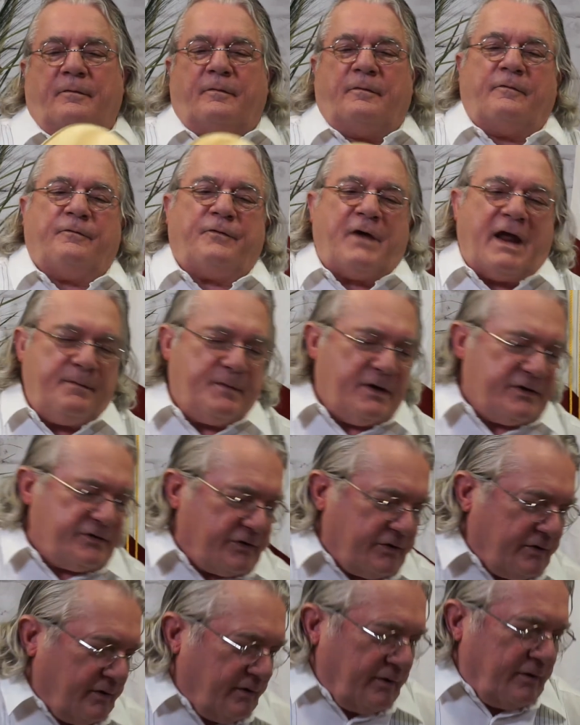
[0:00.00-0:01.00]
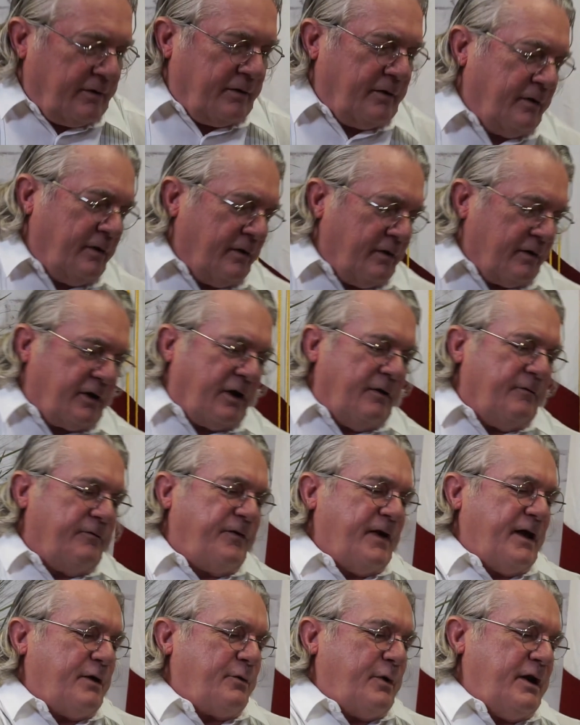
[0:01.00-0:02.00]
famous
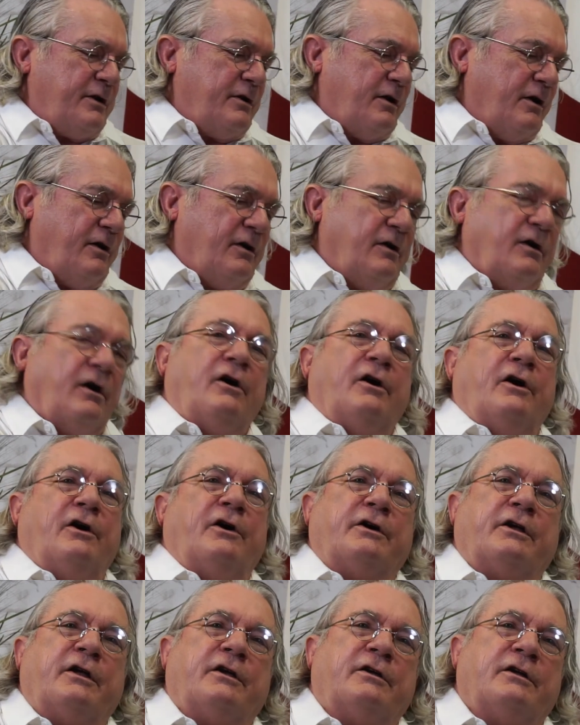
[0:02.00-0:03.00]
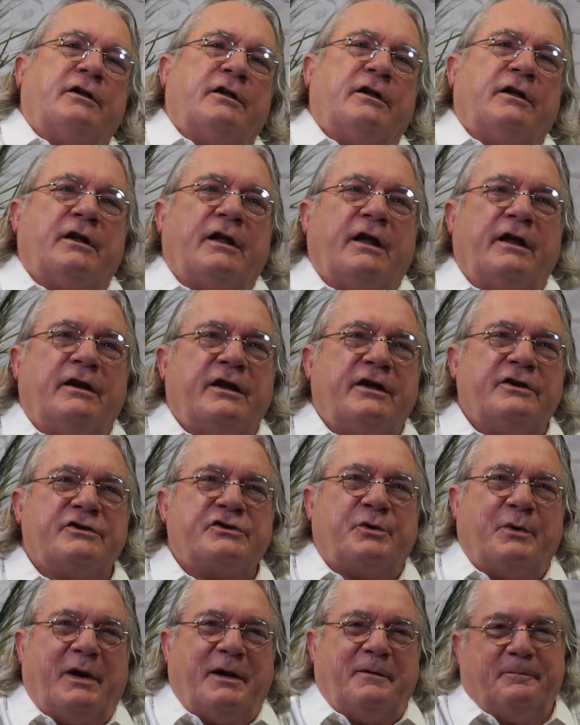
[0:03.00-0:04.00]
Confederate hog in
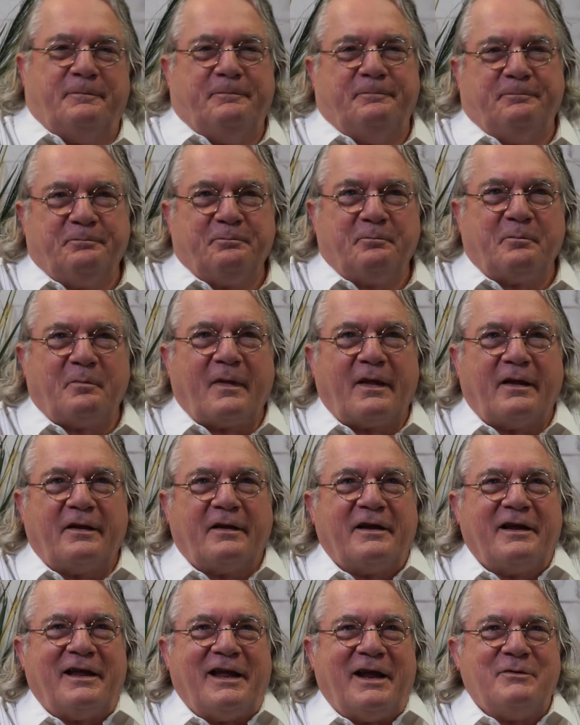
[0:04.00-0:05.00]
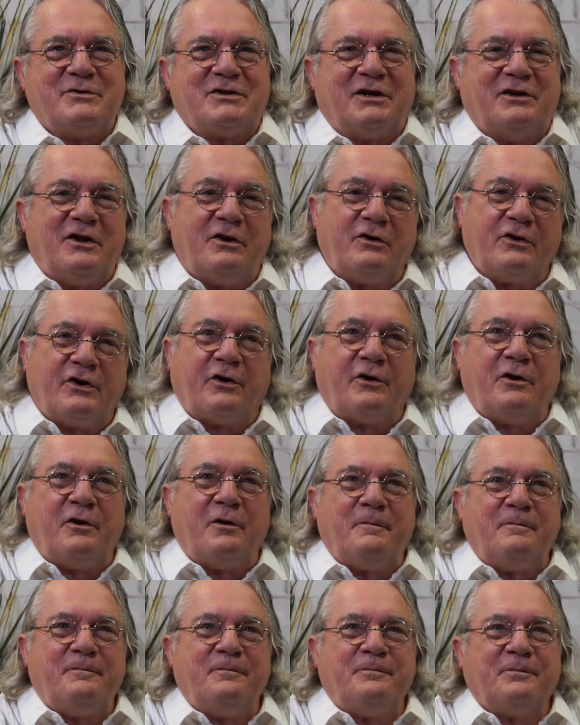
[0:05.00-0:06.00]
history. It was a little
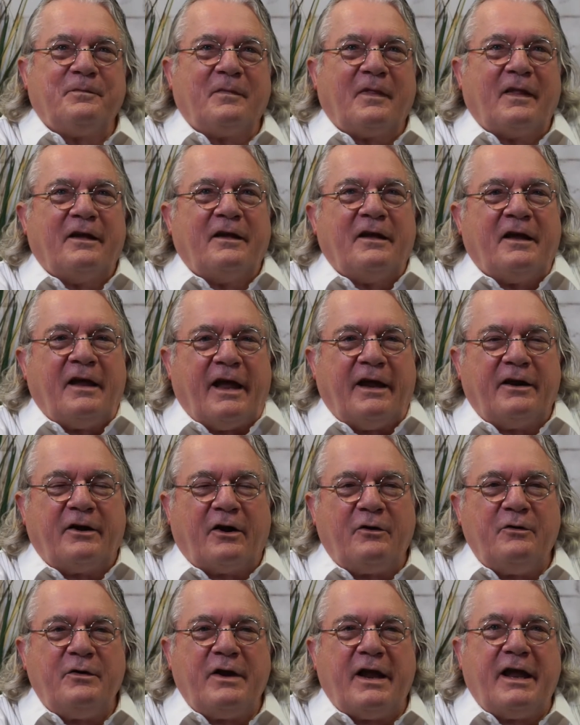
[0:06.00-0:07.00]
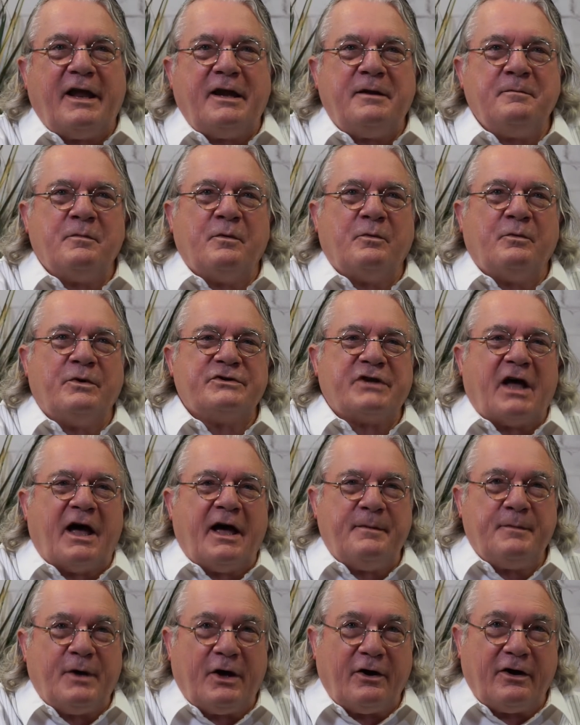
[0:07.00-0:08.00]
girl, and her name was
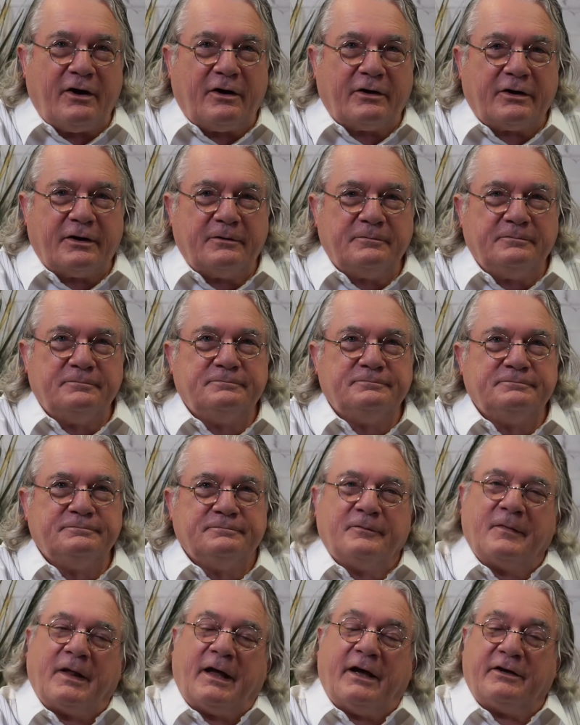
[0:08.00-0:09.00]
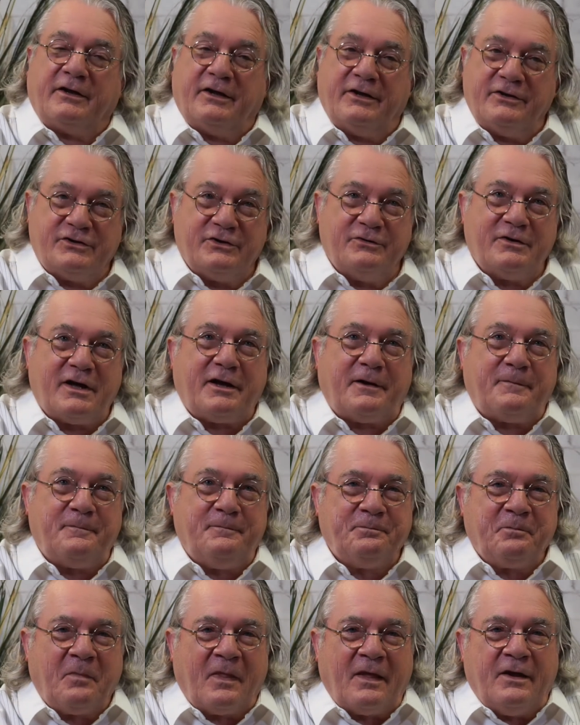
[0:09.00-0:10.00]
Ima Hogg. I kid you not.
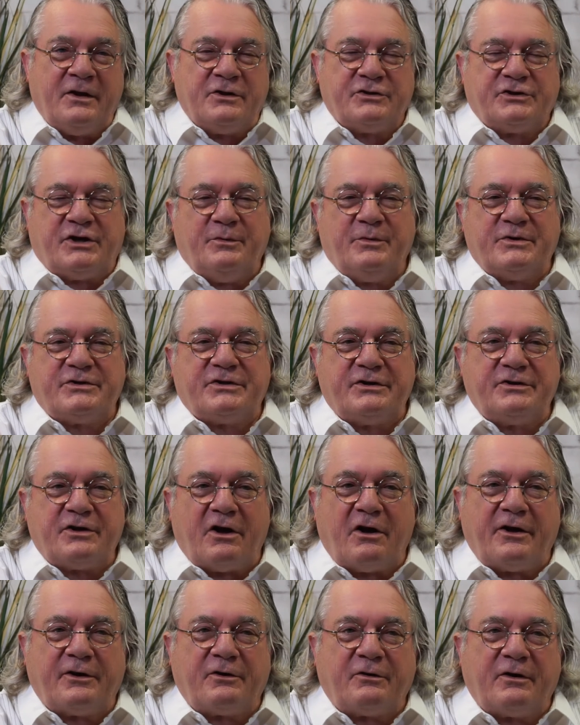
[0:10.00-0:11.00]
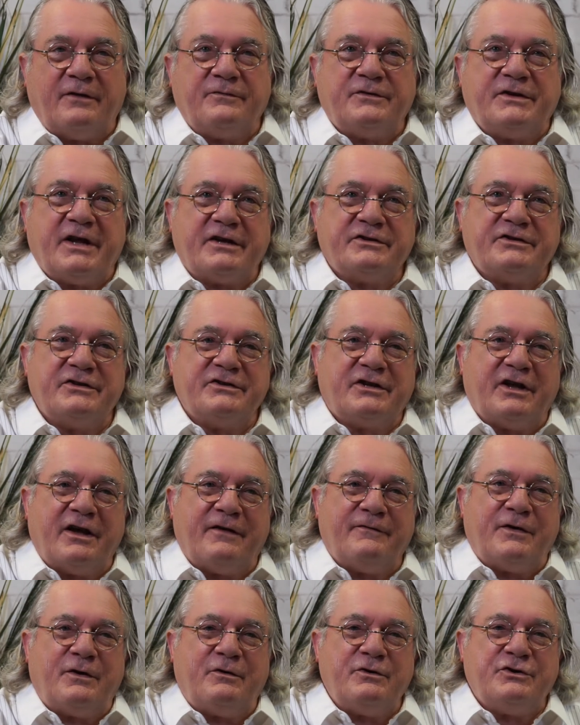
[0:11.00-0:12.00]
She was the daughter of Texas
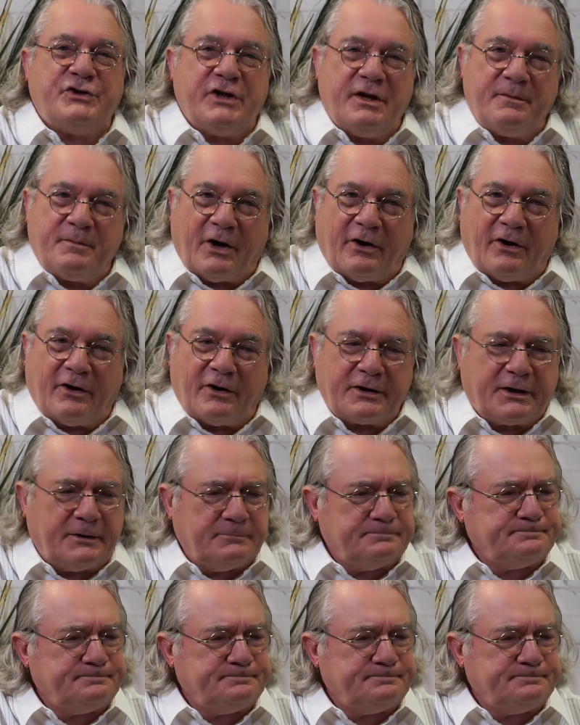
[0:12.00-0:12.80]
Governor Jim Hogg,